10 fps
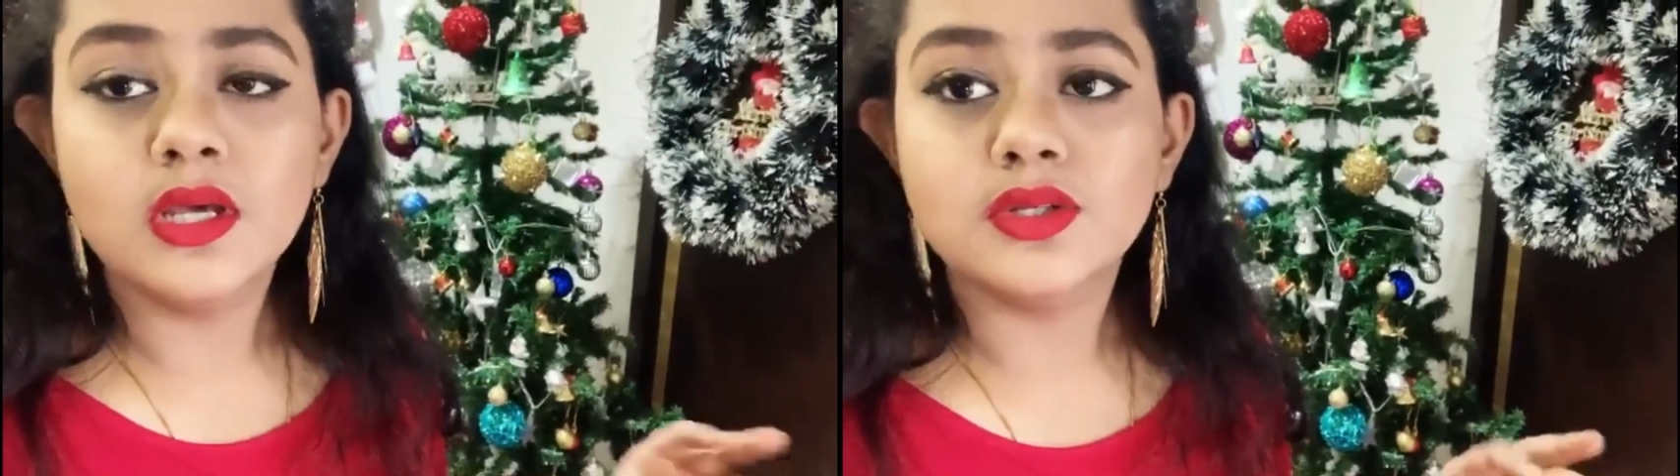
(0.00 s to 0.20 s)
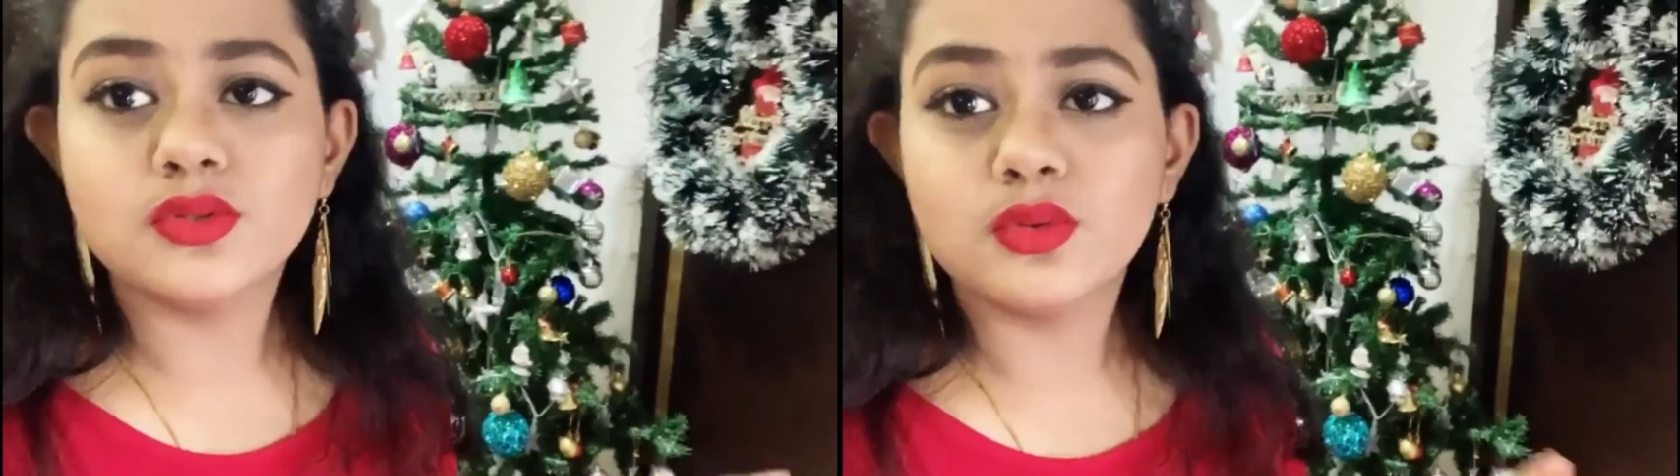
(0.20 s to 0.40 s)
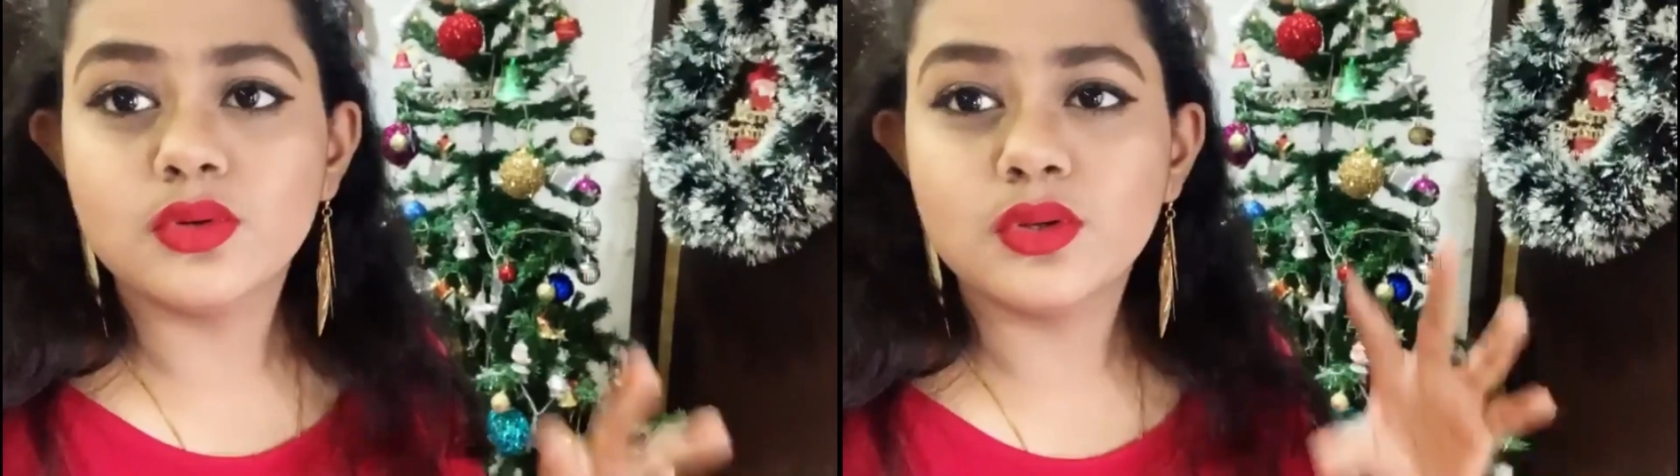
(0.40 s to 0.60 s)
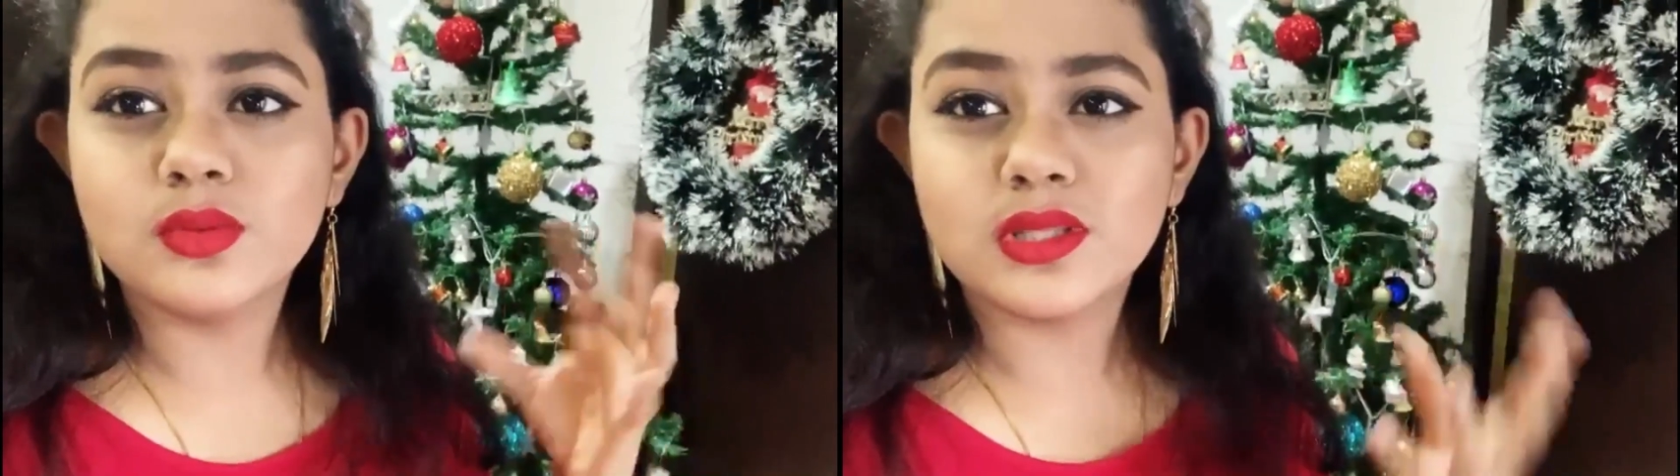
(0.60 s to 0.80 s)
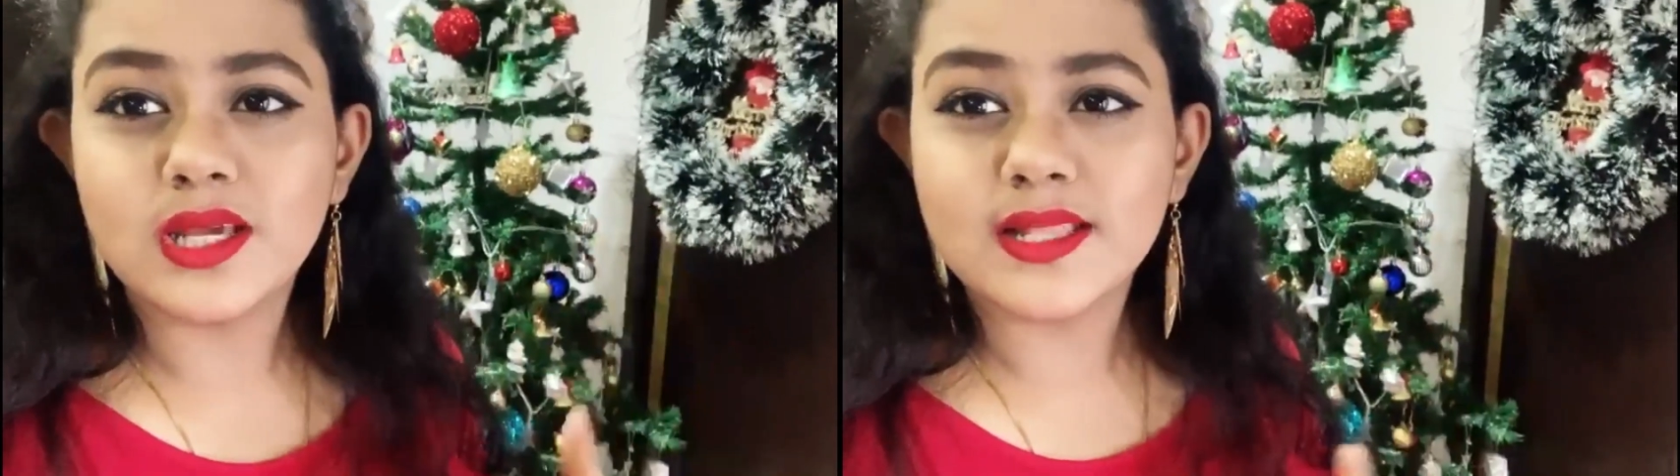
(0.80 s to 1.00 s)
so you
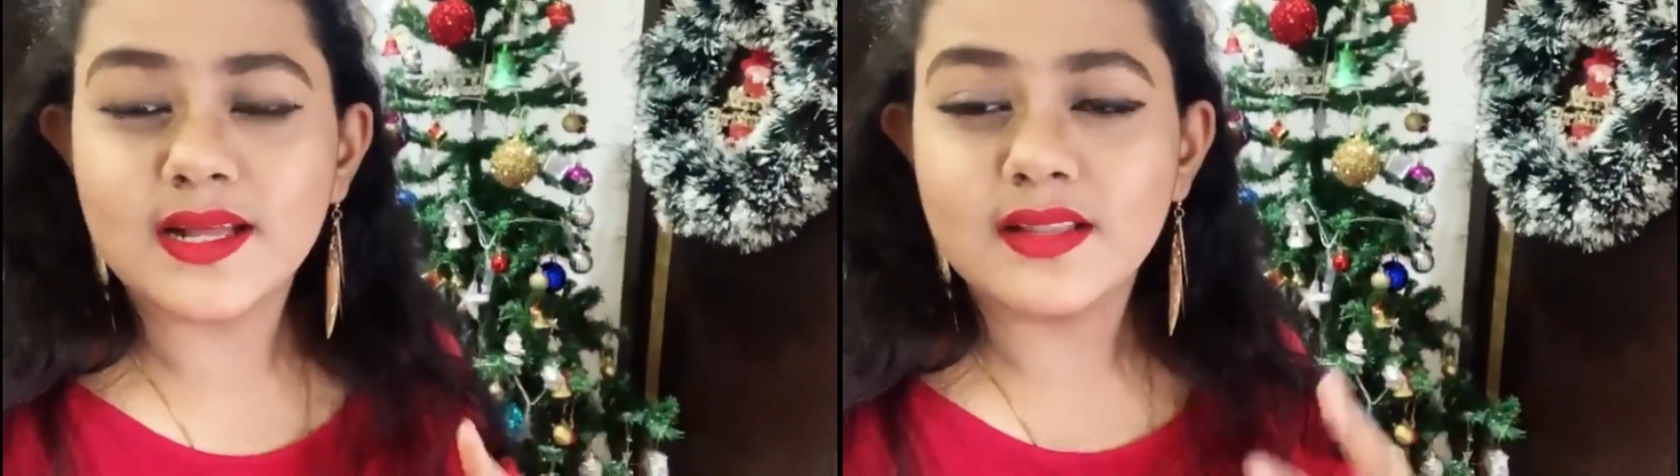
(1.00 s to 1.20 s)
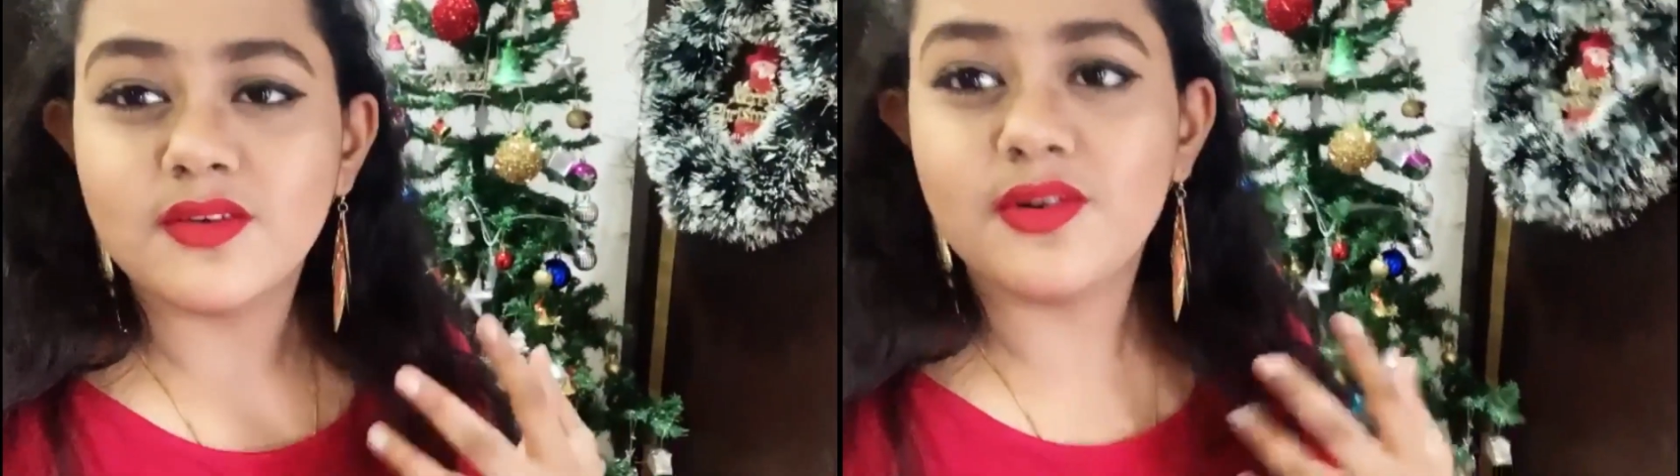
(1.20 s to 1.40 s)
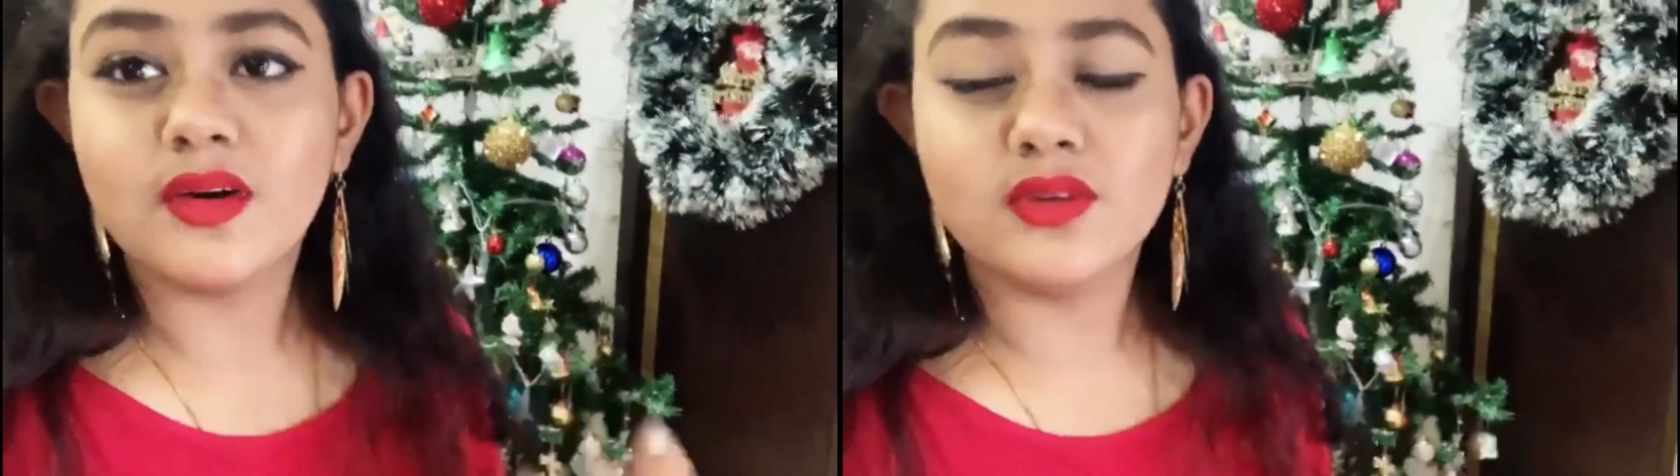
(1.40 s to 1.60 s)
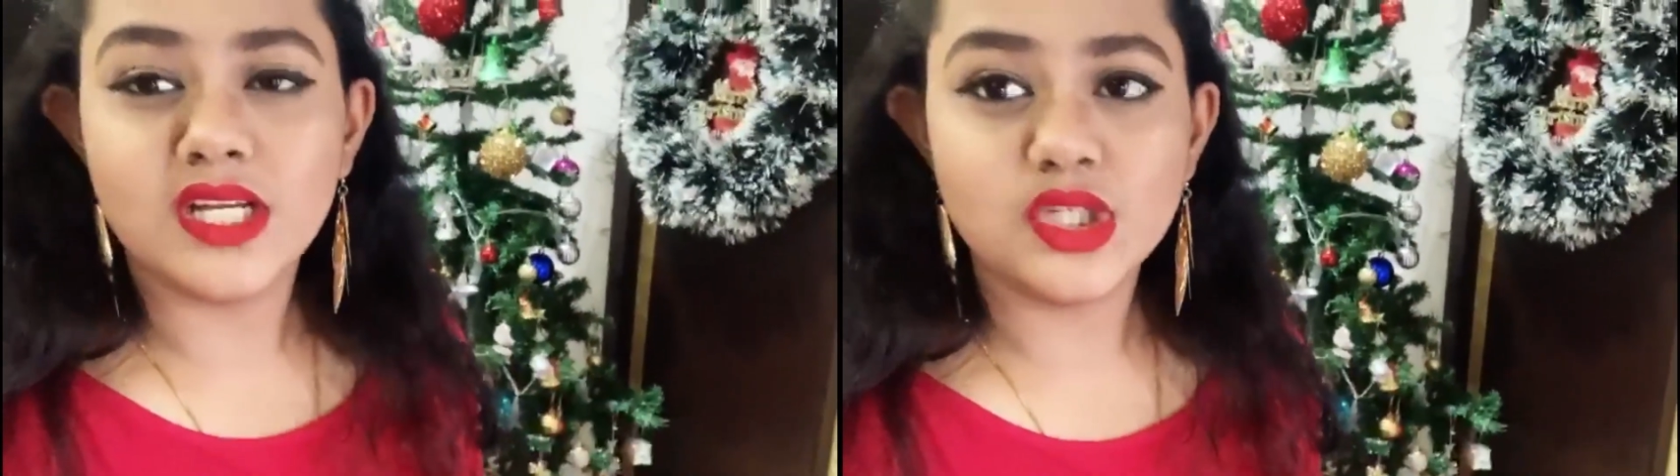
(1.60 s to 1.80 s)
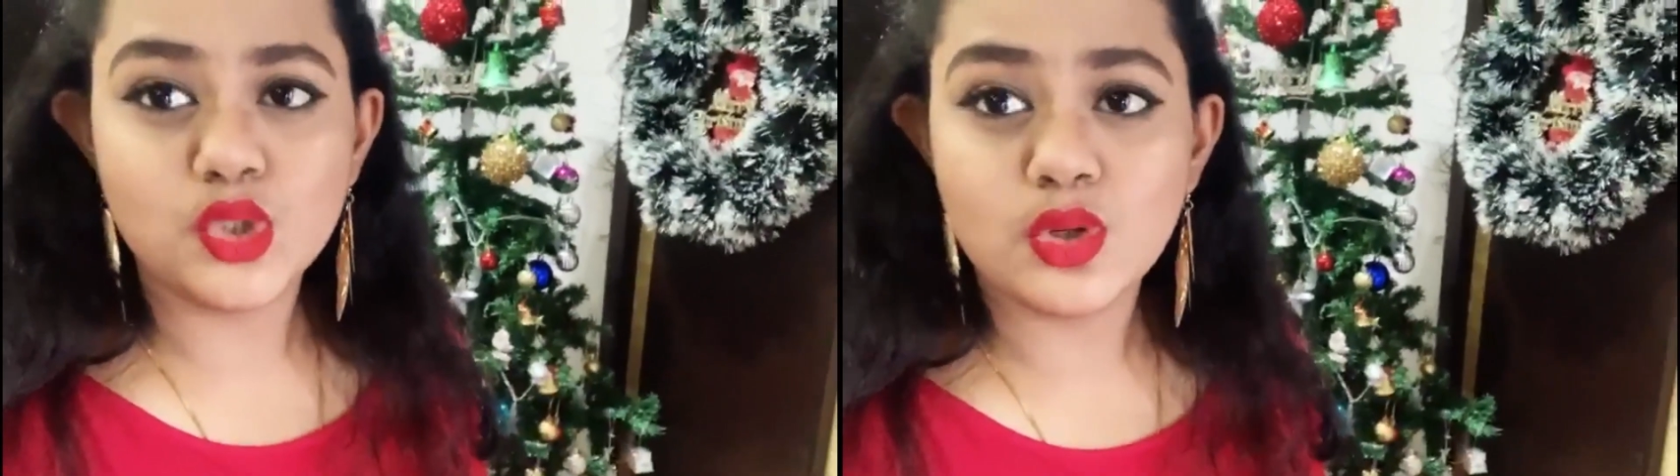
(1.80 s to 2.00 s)
will think that the
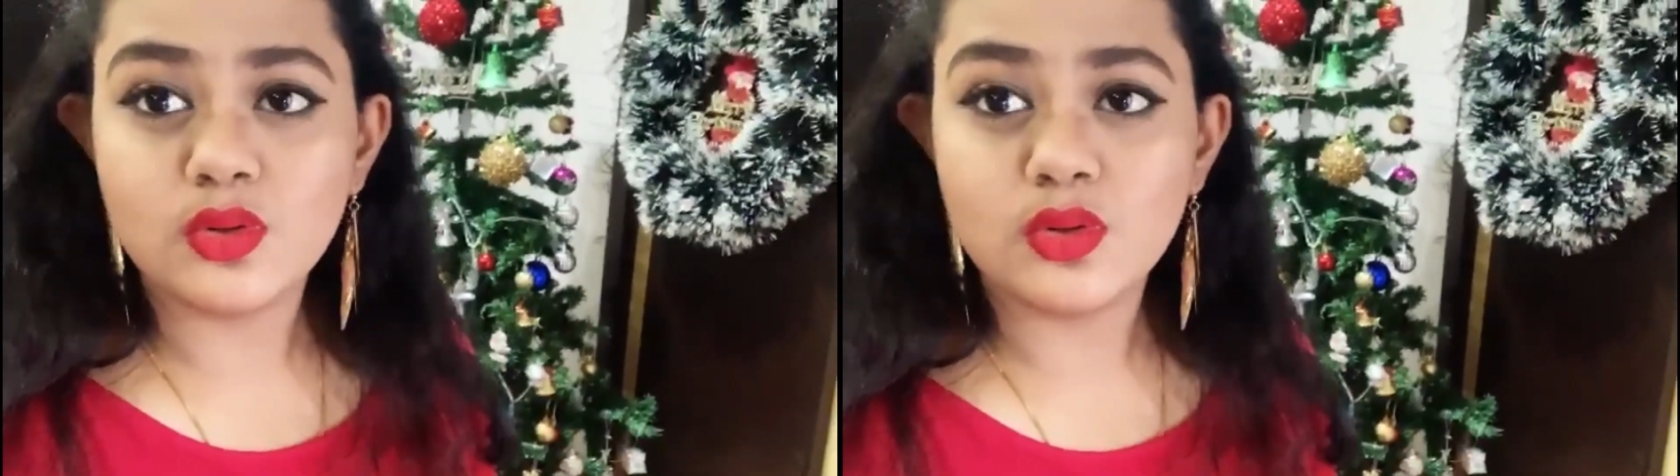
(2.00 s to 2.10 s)
foundation